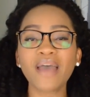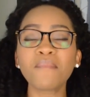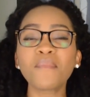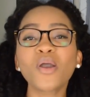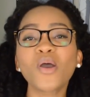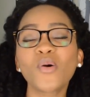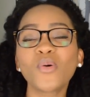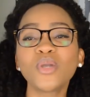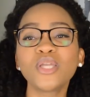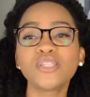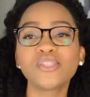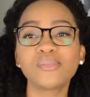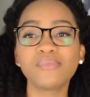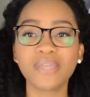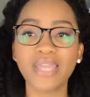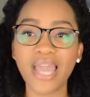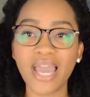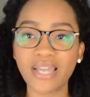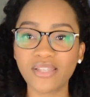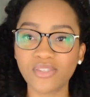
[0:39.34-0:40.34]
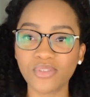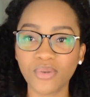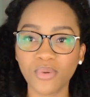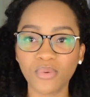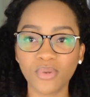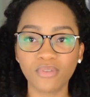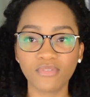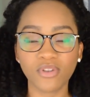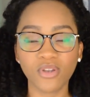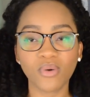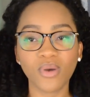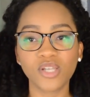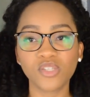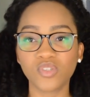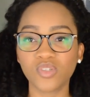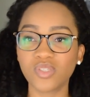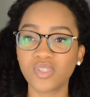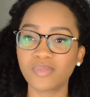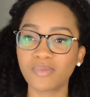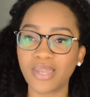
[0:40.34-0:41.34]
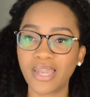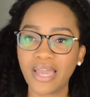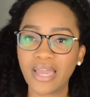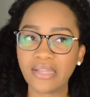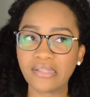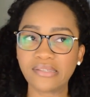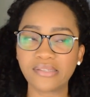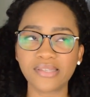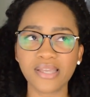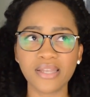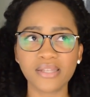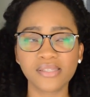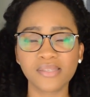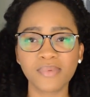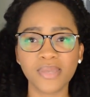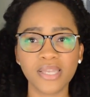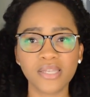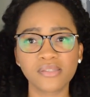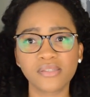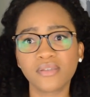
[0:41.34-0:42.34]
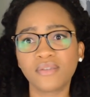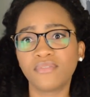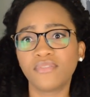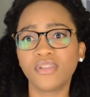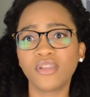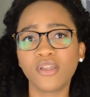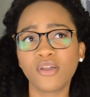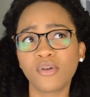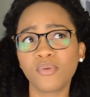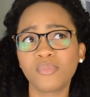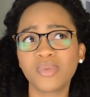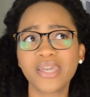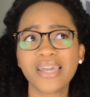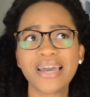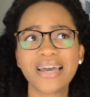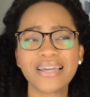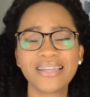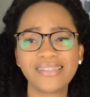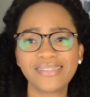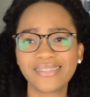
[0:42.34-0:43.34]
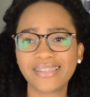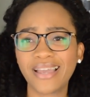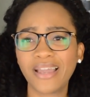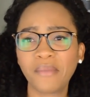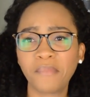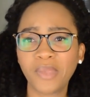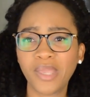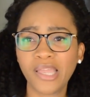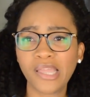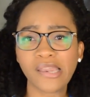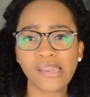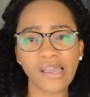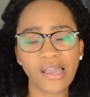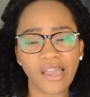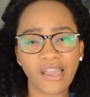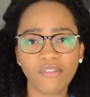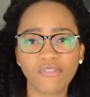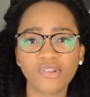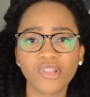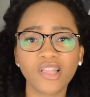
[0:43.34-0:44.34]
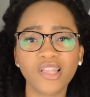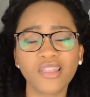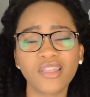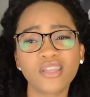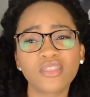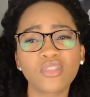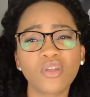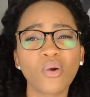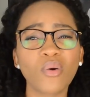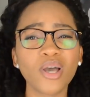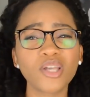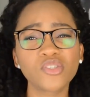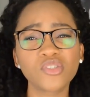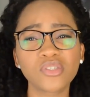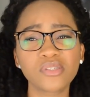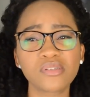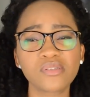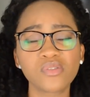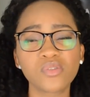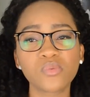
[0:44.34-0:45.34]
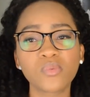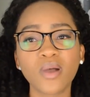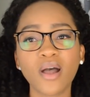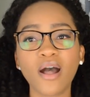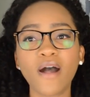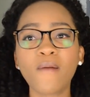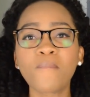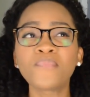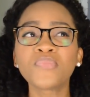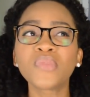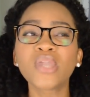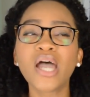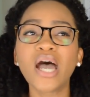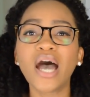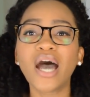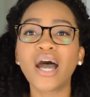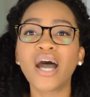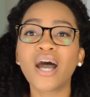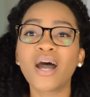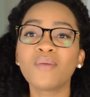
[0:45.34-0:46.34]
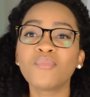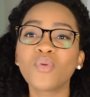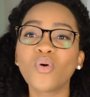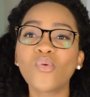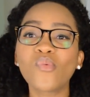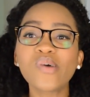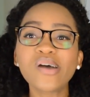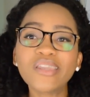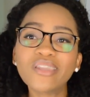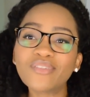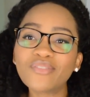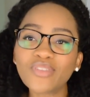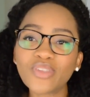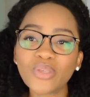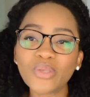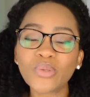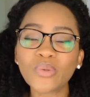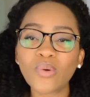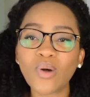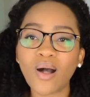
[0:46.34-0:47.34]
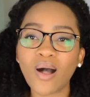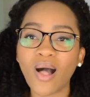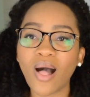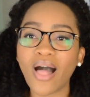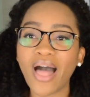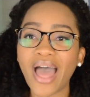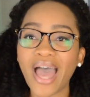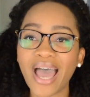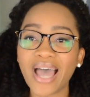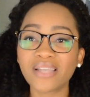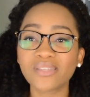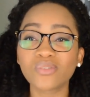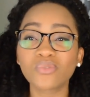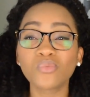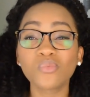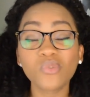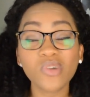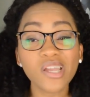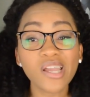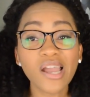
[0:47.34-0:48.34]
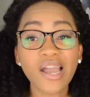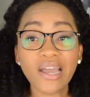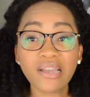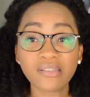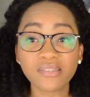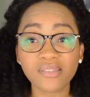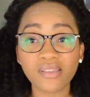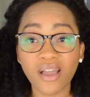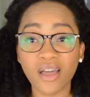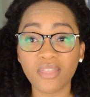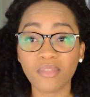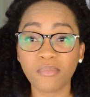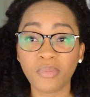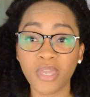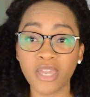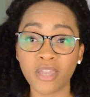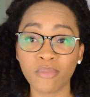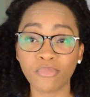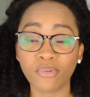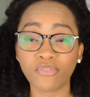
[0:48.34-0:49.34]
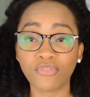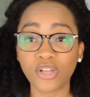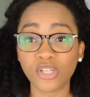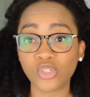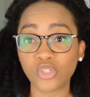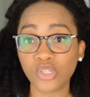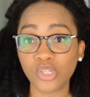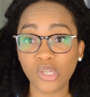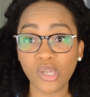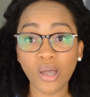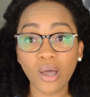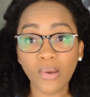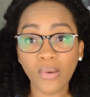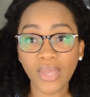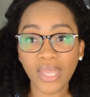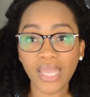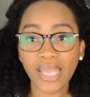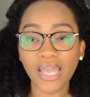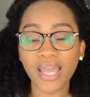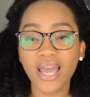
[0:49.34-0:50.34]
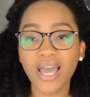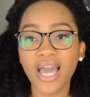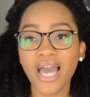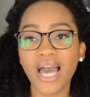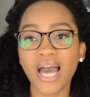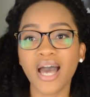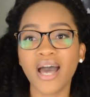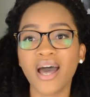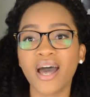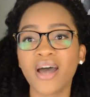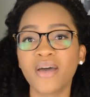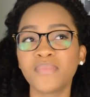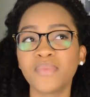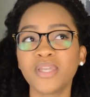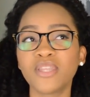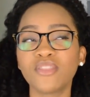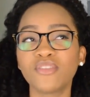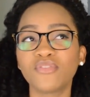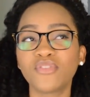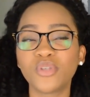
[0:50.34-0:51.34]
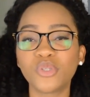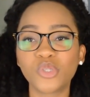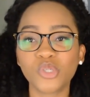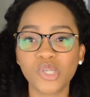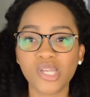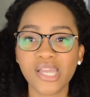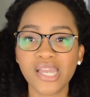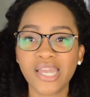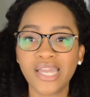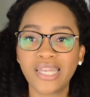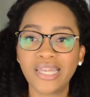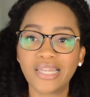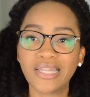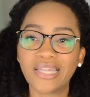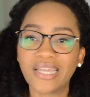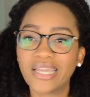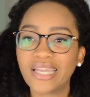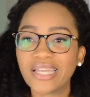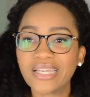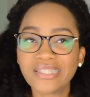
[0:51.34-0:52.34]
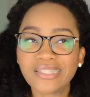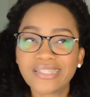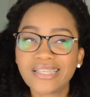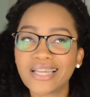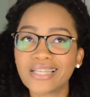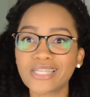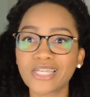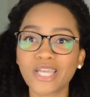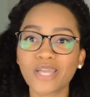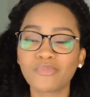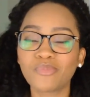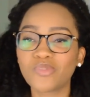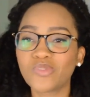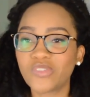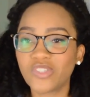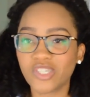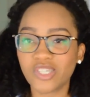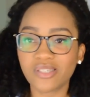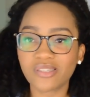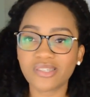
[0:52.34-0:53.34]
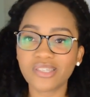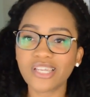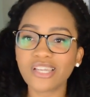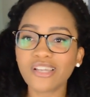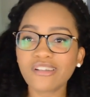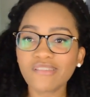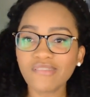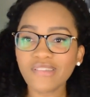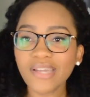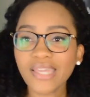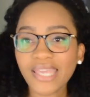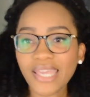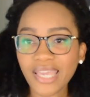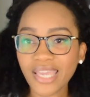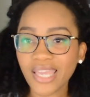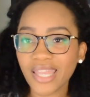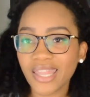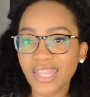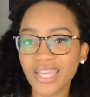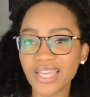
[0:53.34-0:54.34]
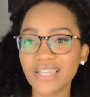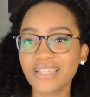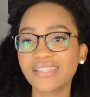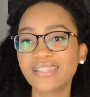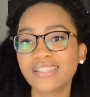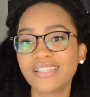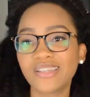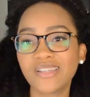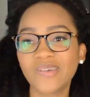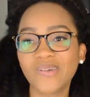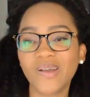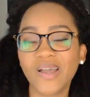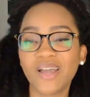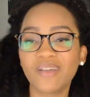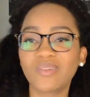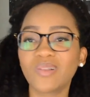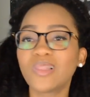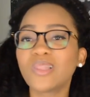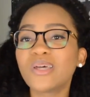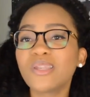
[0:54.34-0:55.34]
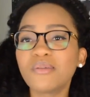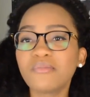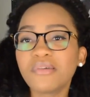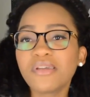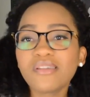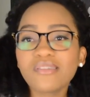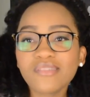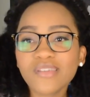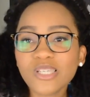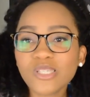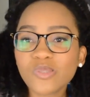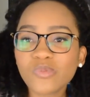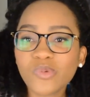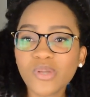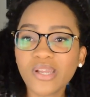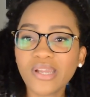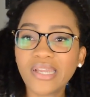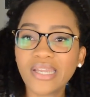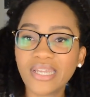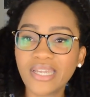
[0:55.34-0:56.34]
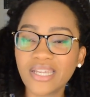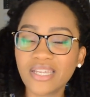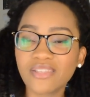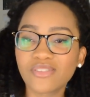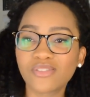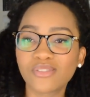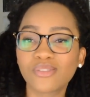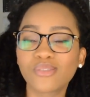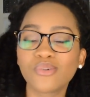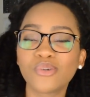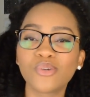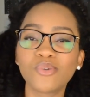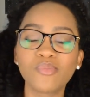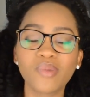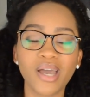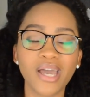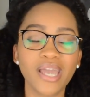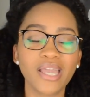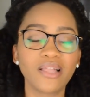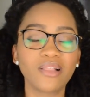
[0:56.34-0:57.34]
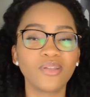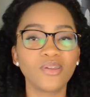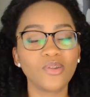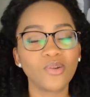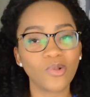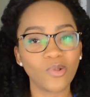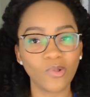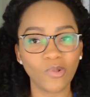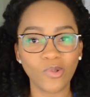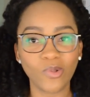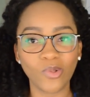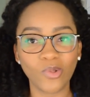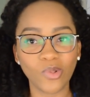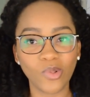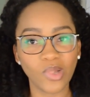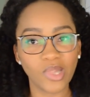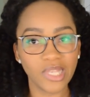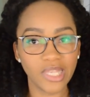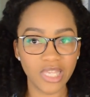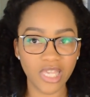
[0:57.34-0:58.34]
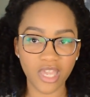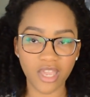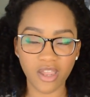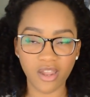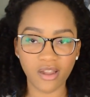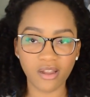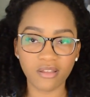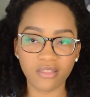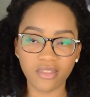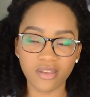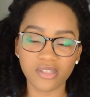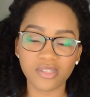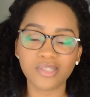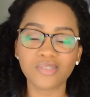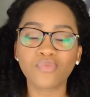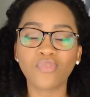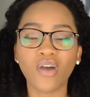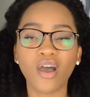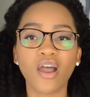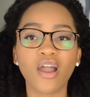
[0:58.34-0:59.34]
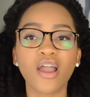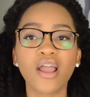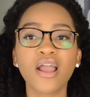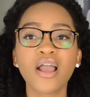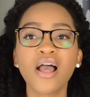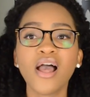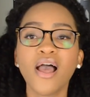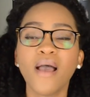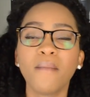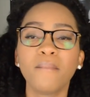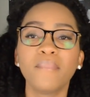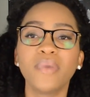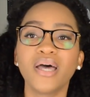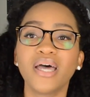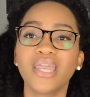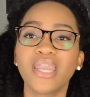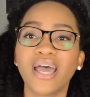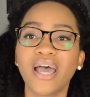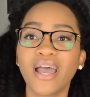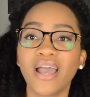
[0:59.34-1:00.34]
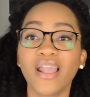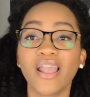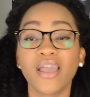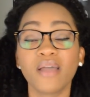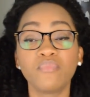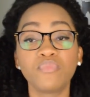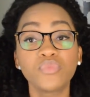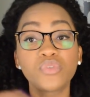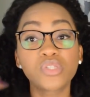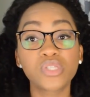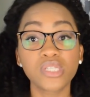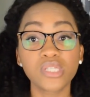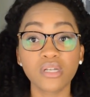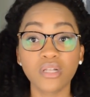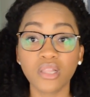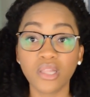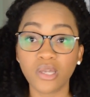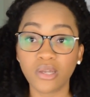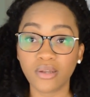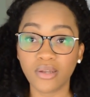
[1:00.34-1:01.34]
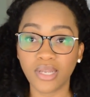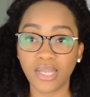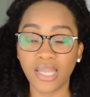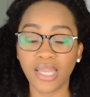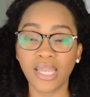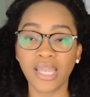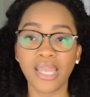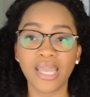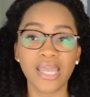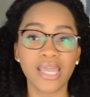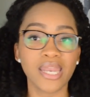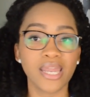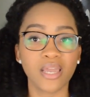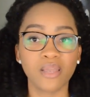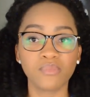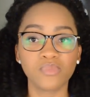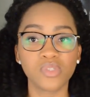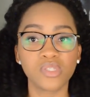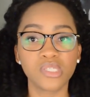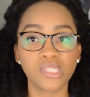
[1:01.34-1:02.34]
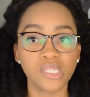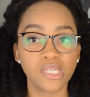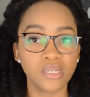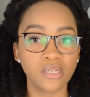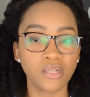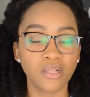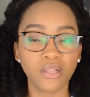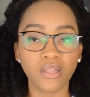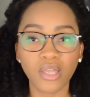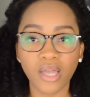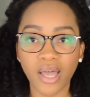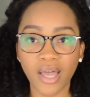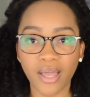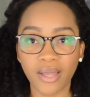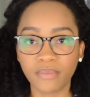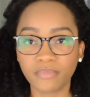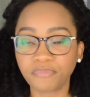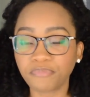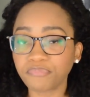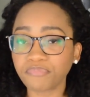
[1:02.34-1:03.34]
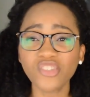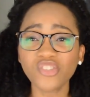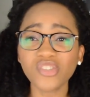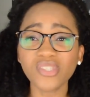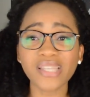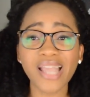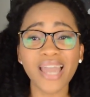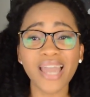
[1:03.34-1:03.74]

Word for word: am going to be answering one of your questions, but I decided to make it into a video because I mean I really like the question as well. Um, one of you all asked where I saw the PA profession going um, in the future, and like I said, like I'm just like a rookie in this. You know, I have a little bit of experience through my clinical year year thus far, but I am still learning and I'm still um, just